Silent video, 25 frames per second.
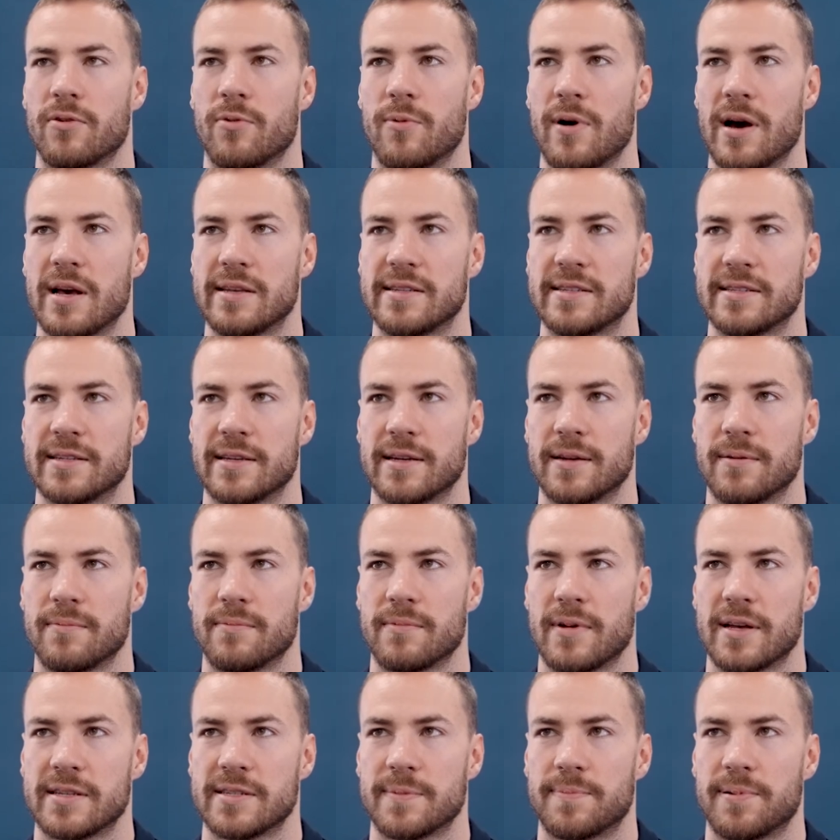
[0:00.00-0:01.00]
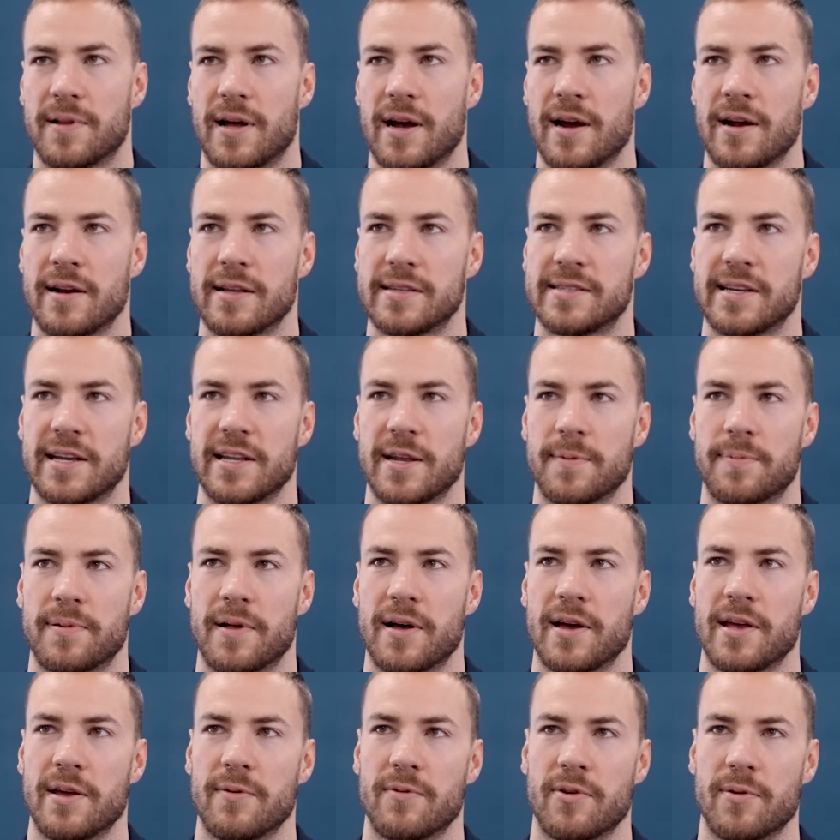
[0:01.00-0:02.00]
Always as a player and a senior
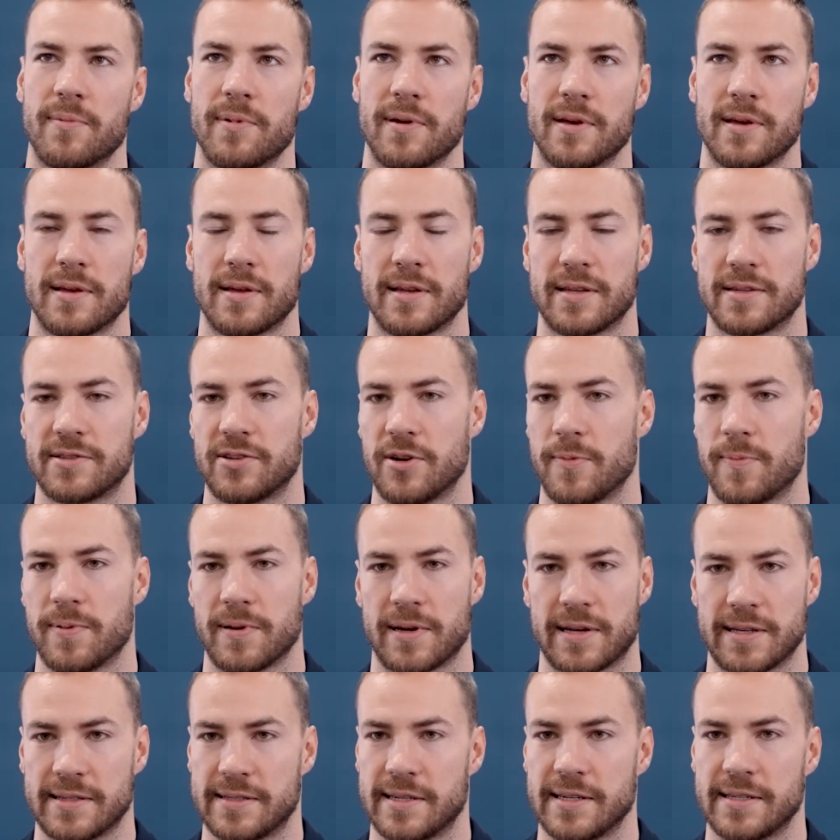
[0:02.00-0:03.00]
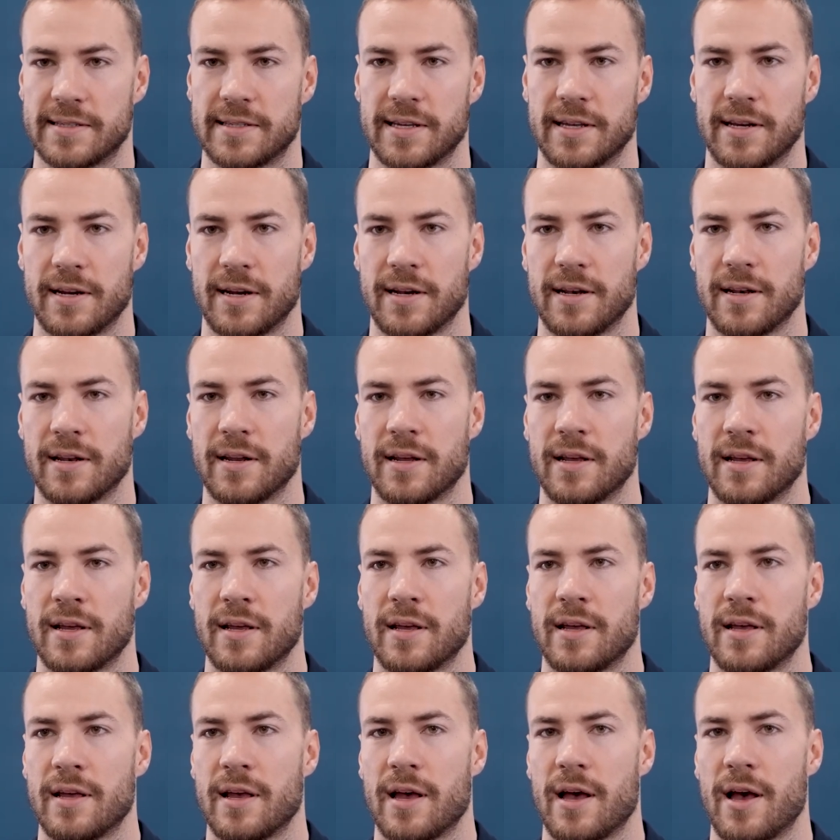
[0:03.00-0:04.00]
player, you want to be super consistent,
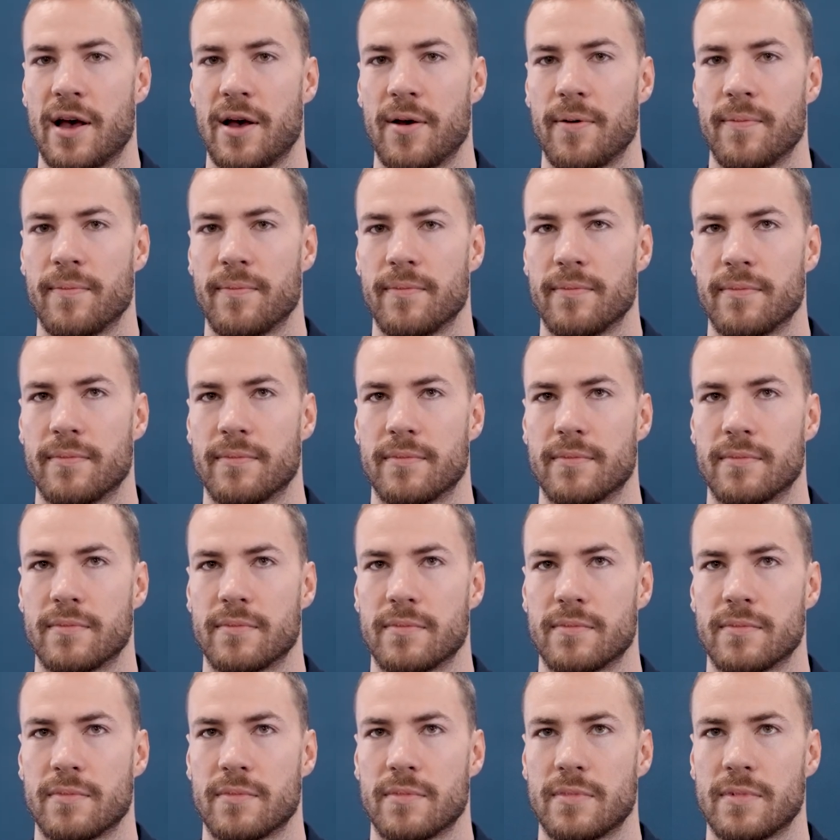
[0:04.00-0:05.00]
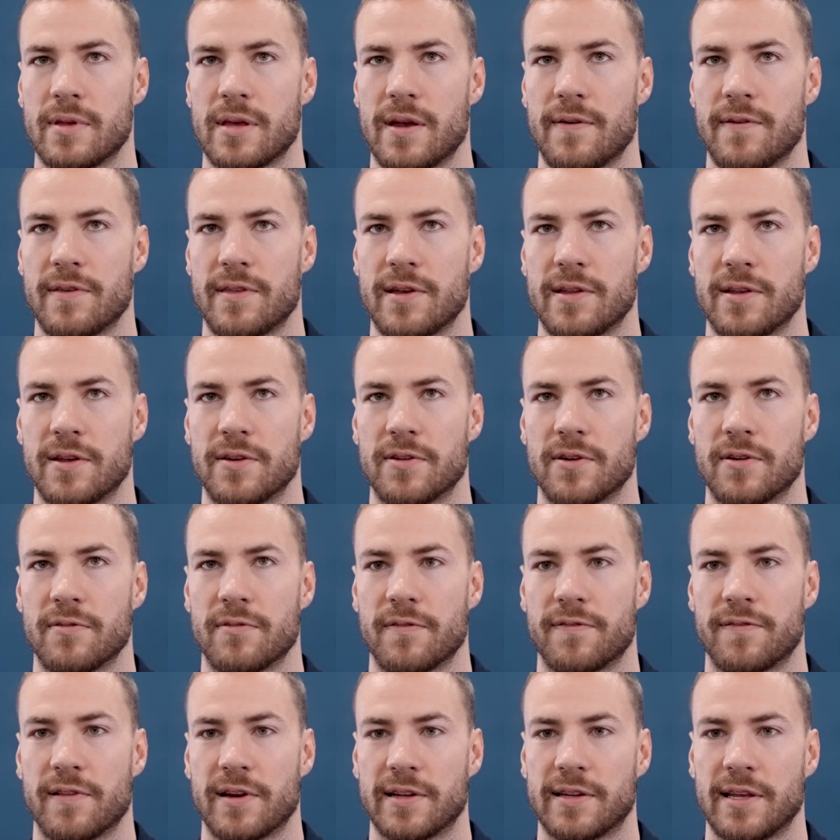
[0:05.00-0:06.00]
and everything you do
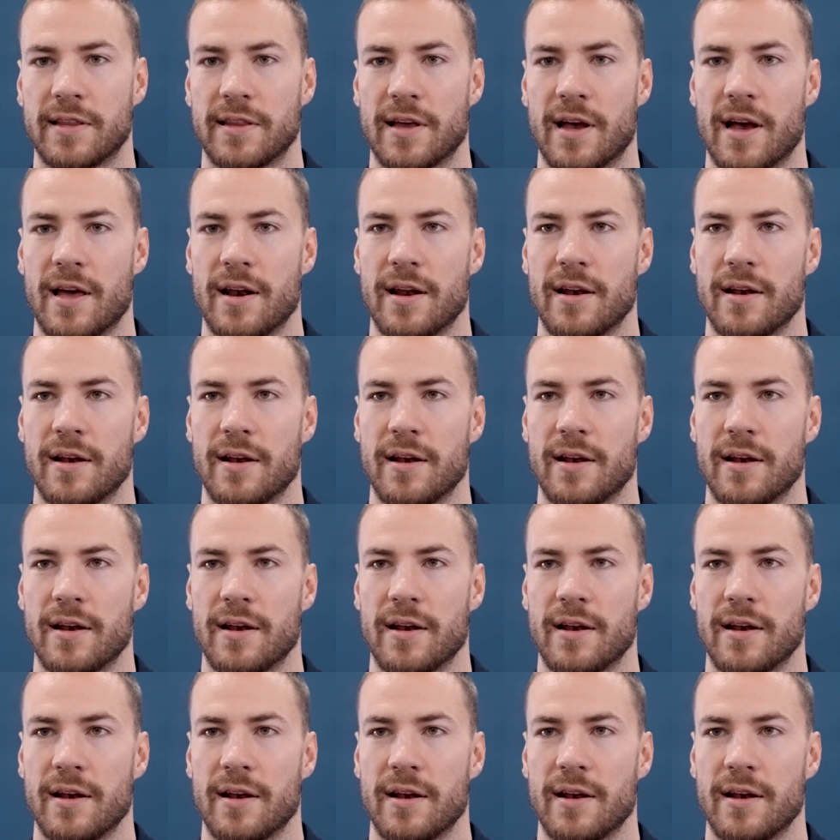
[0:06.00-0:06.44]
reflecting that.